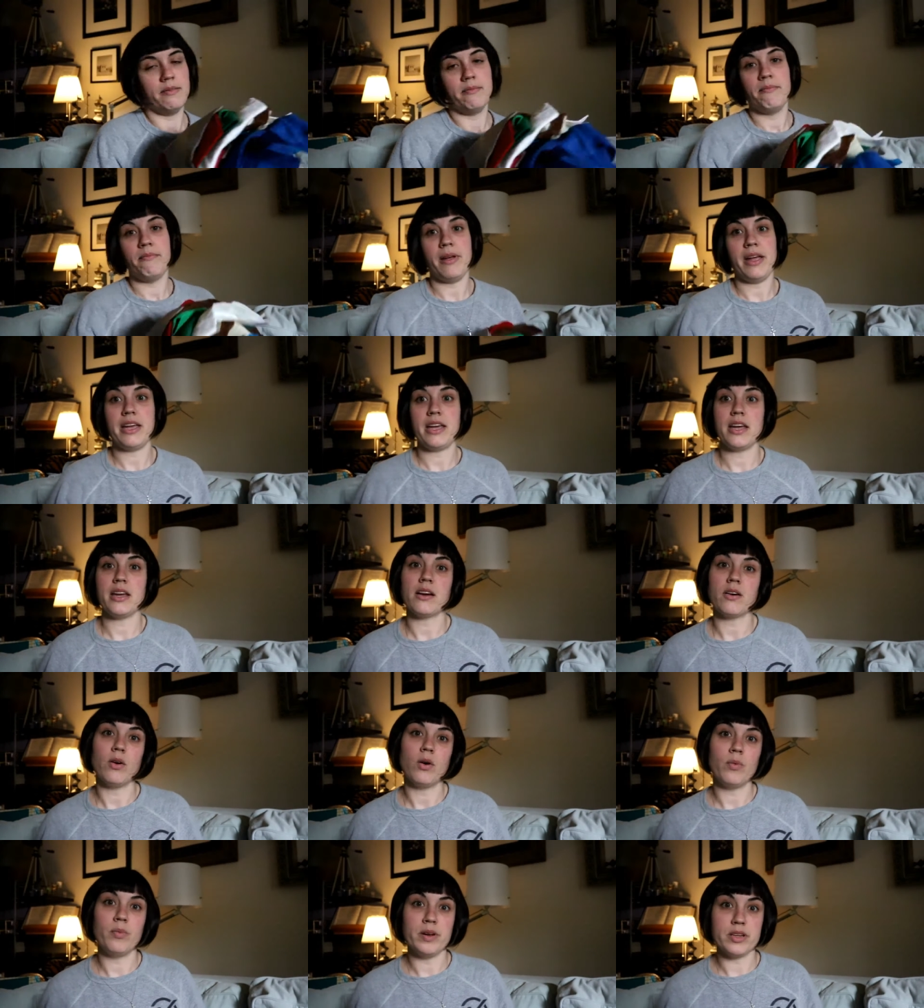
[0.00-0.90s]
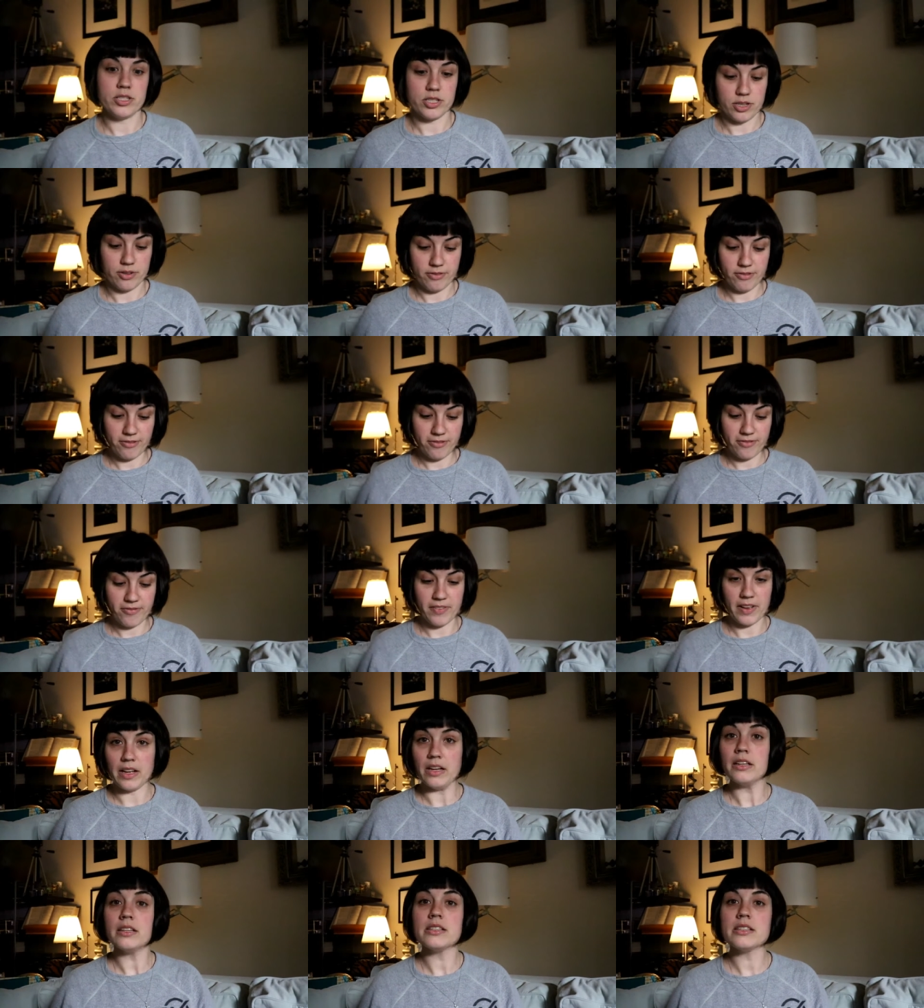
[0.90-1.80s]
making a whole bunch of
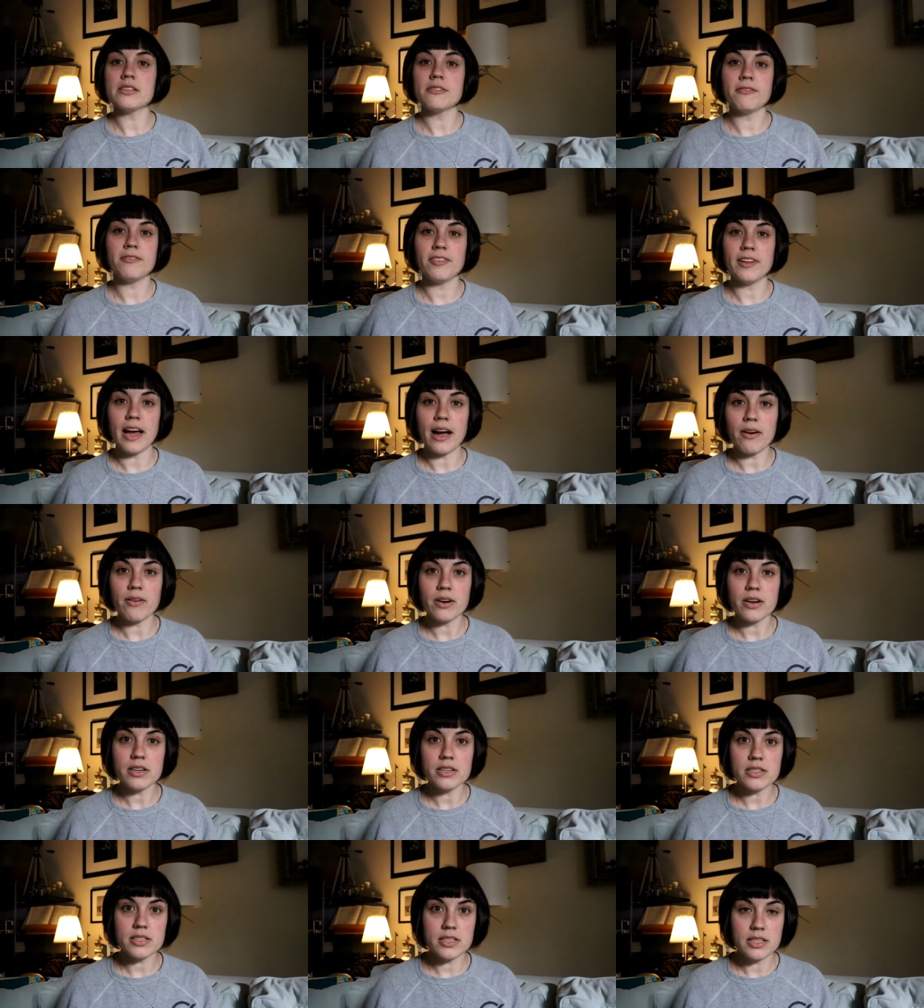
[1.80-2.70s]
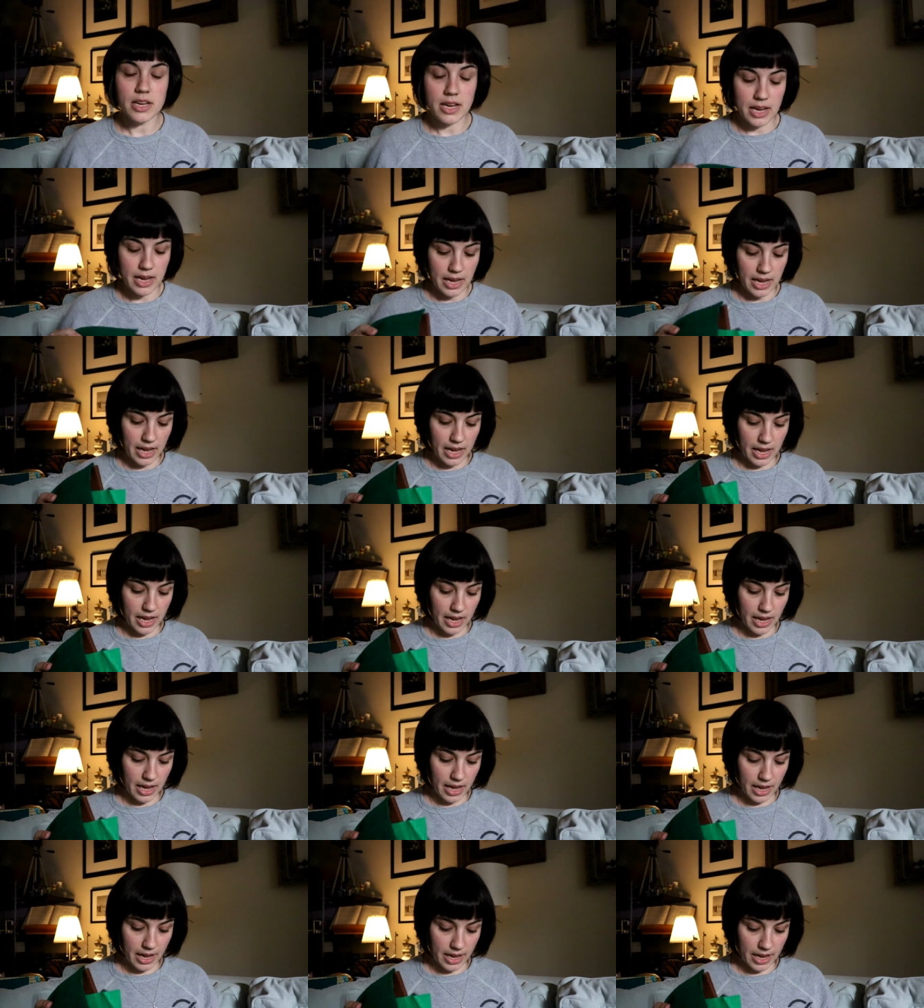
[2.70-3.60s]
felt flowers,
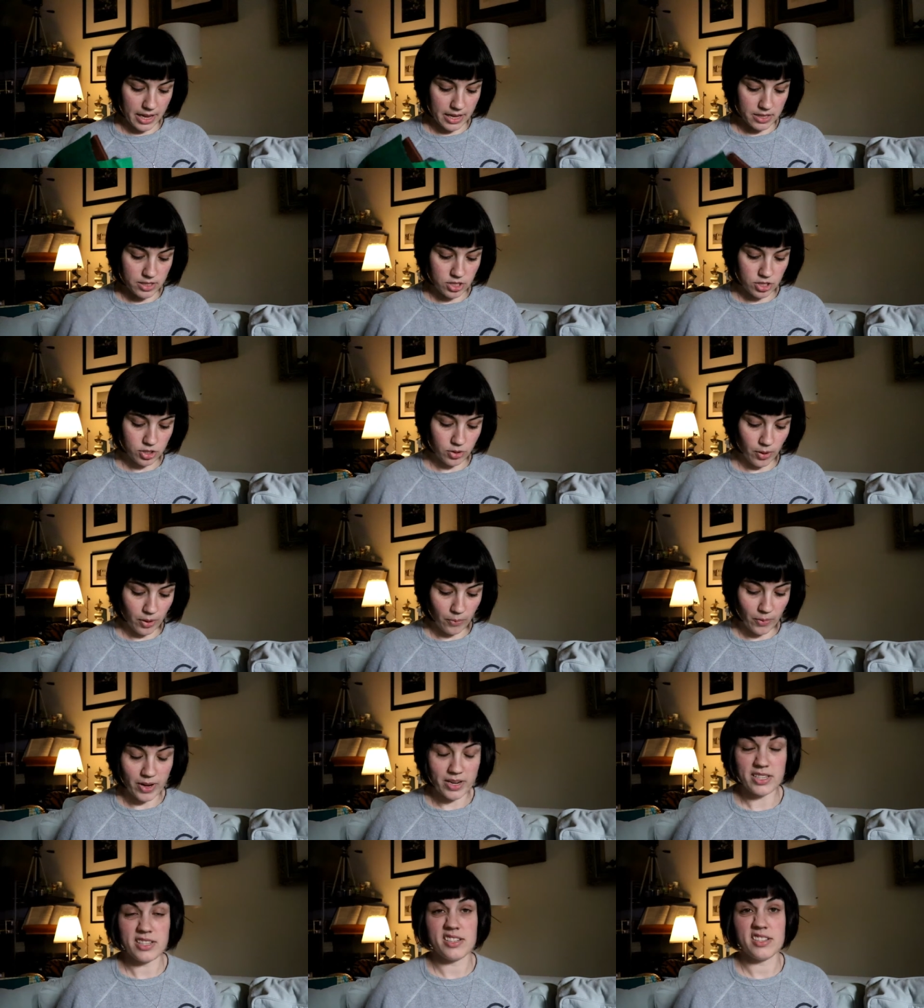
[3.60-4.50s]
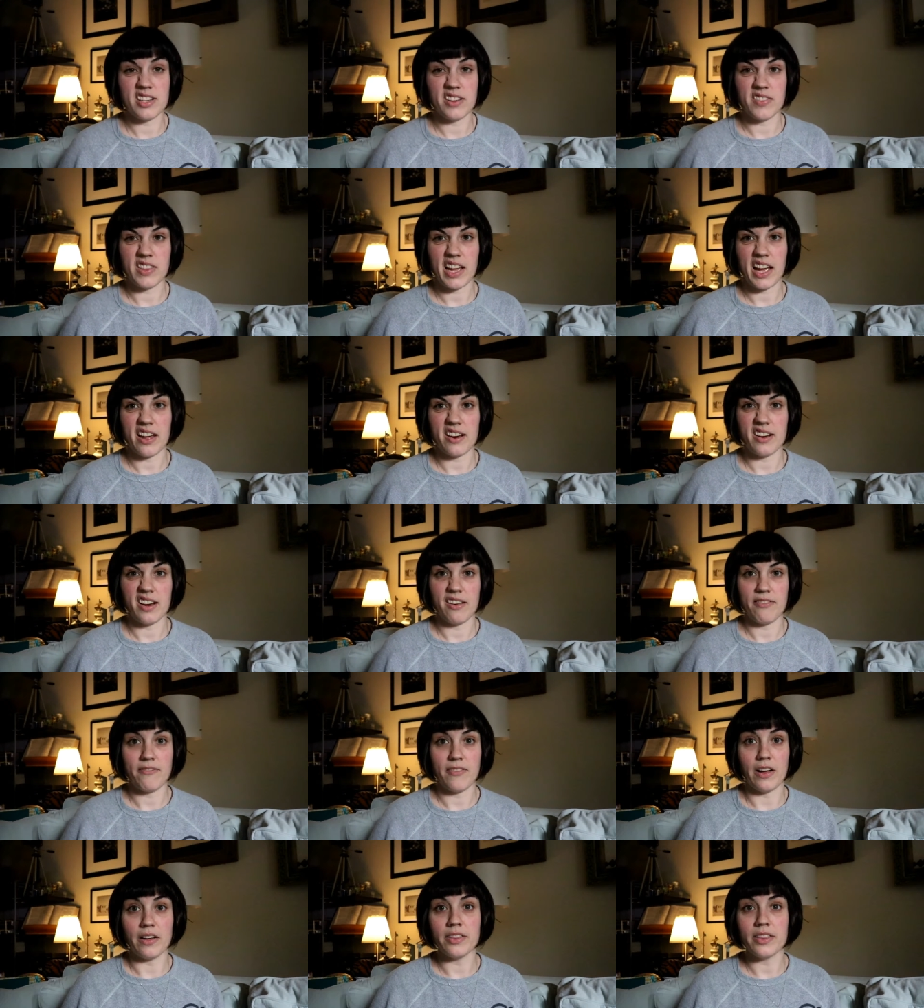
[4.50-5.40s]
and so I wanted to see if they had any
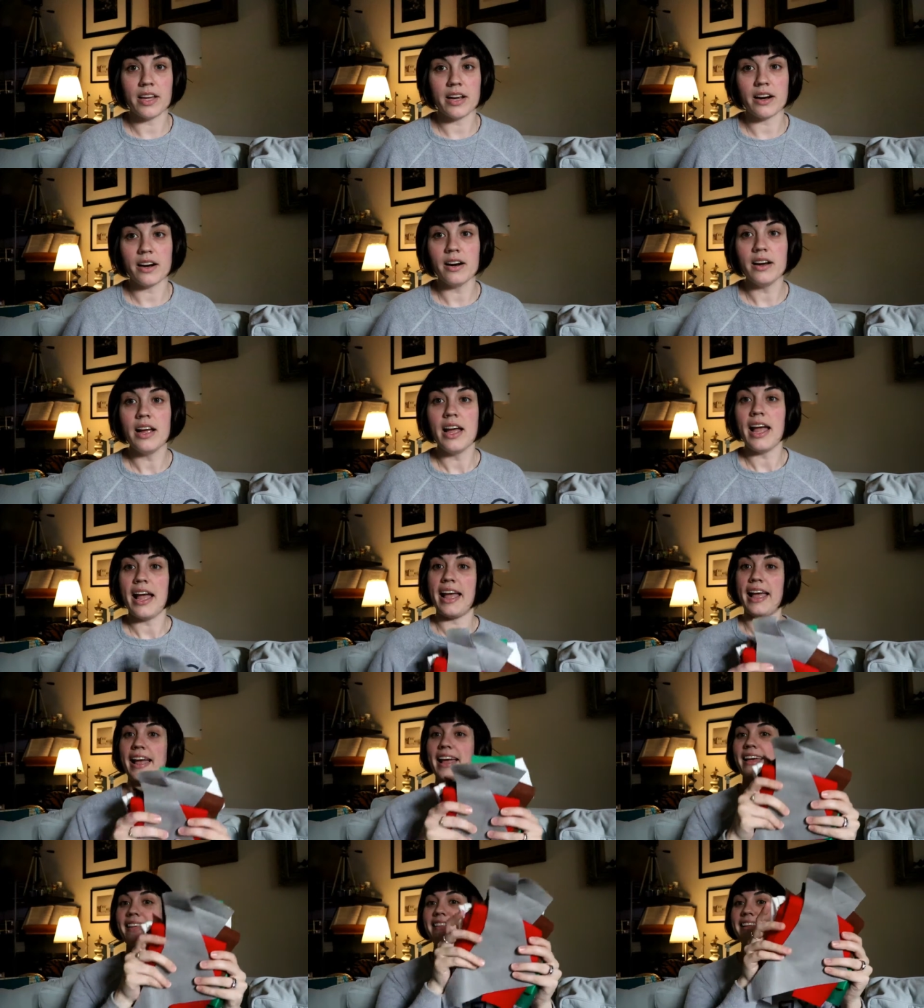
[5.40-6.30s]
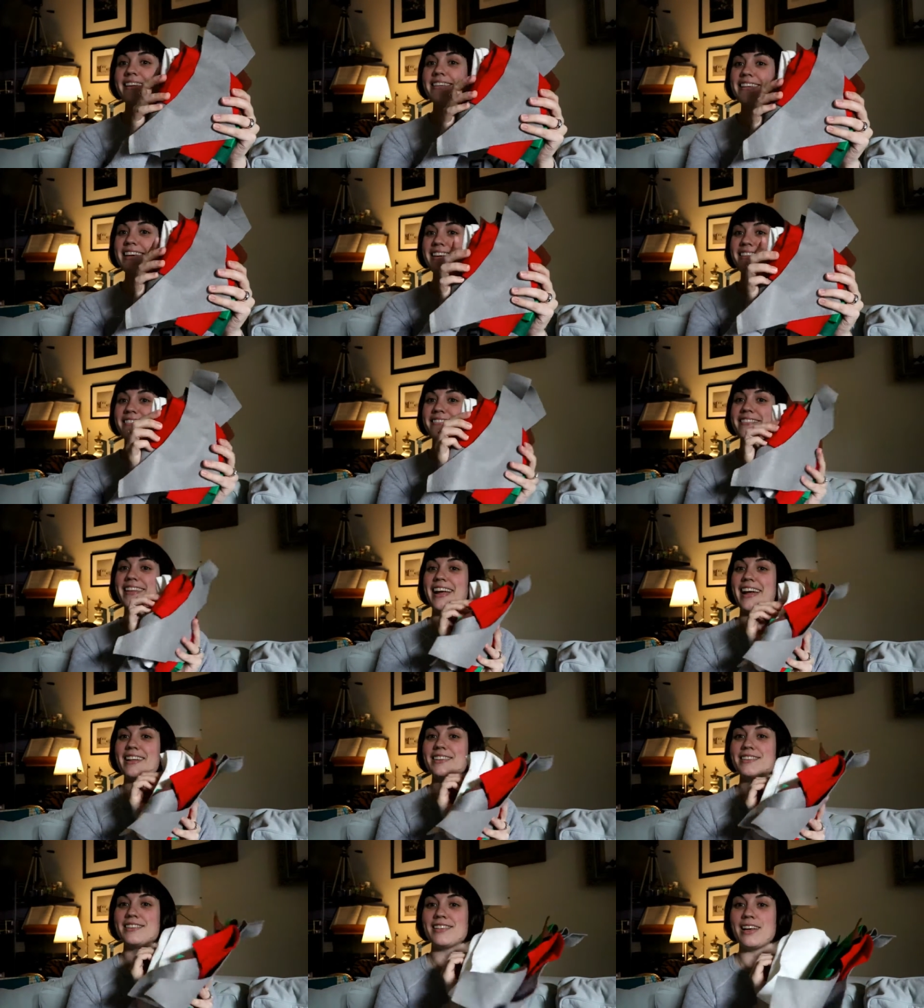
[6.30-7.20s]
felt there, and they did. They
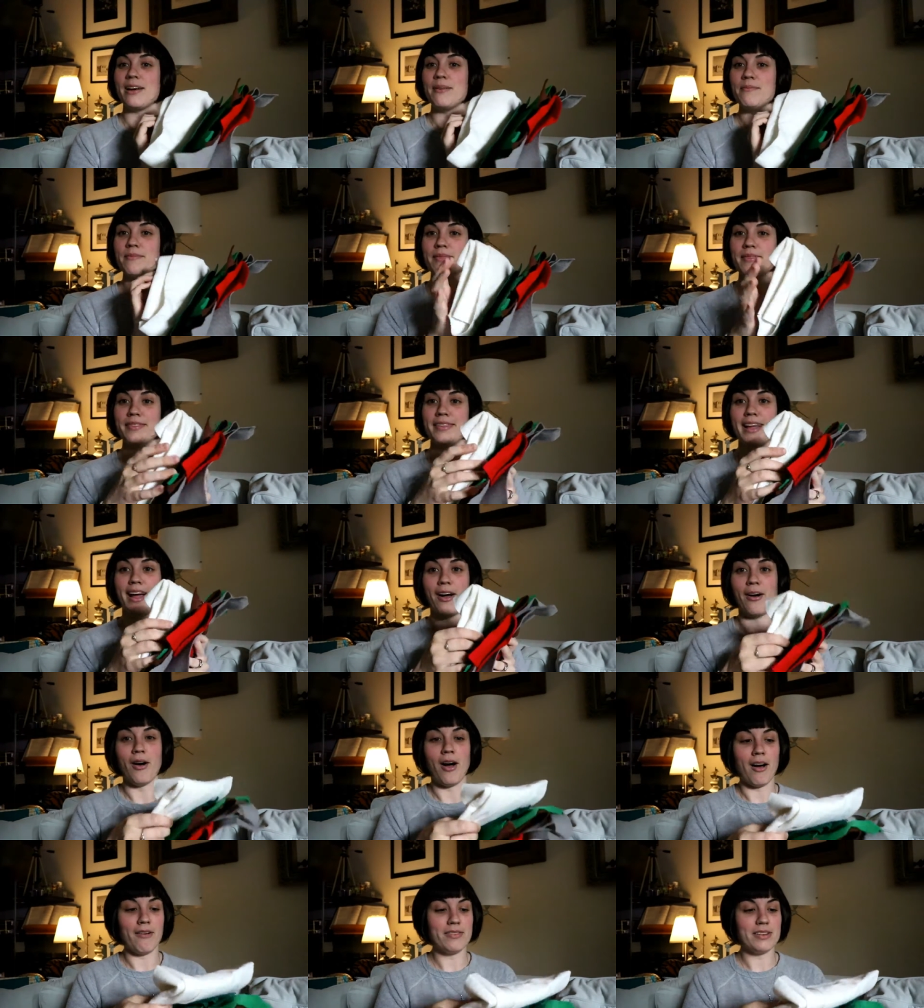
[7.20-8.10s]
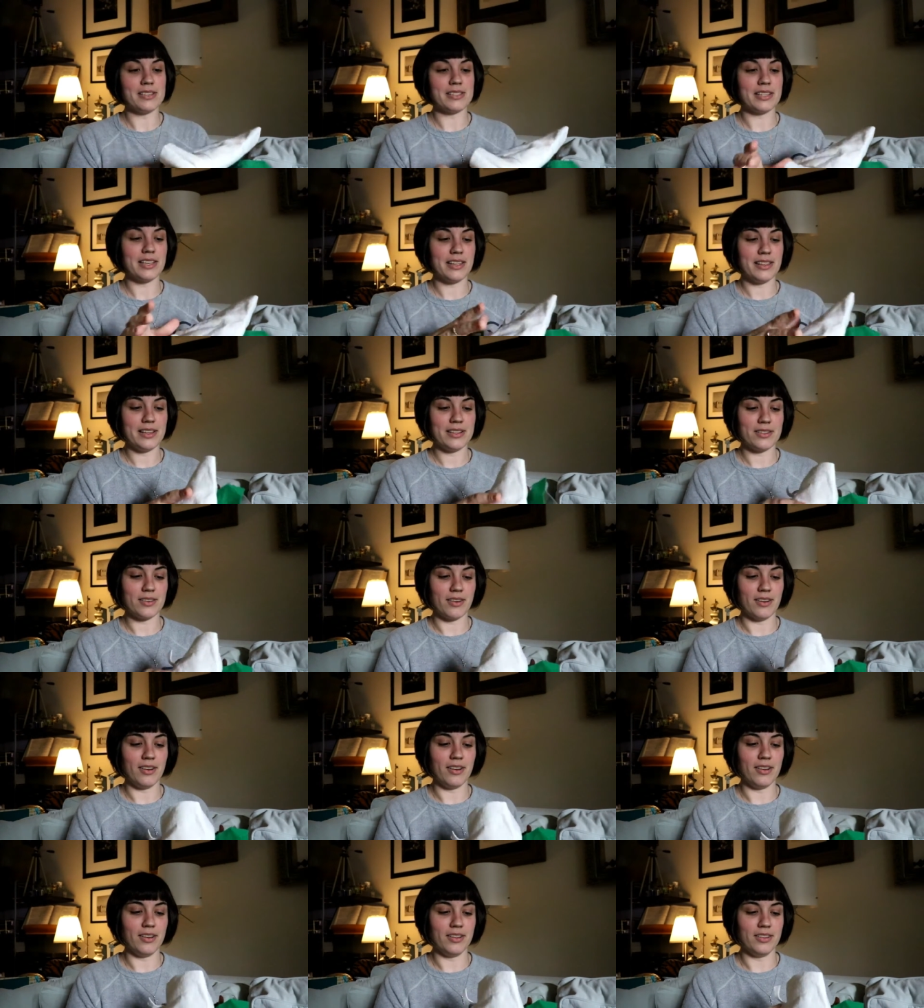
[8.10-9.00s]
had some. Now obviously these
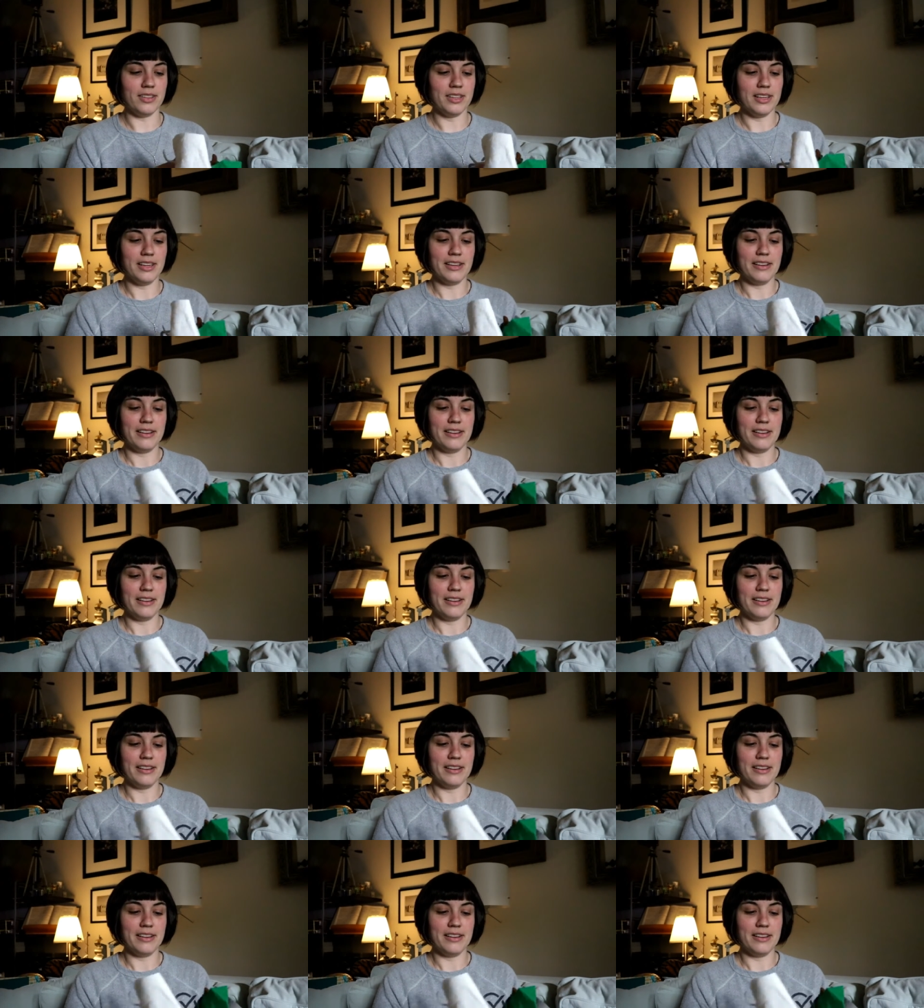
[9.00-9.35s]
are all,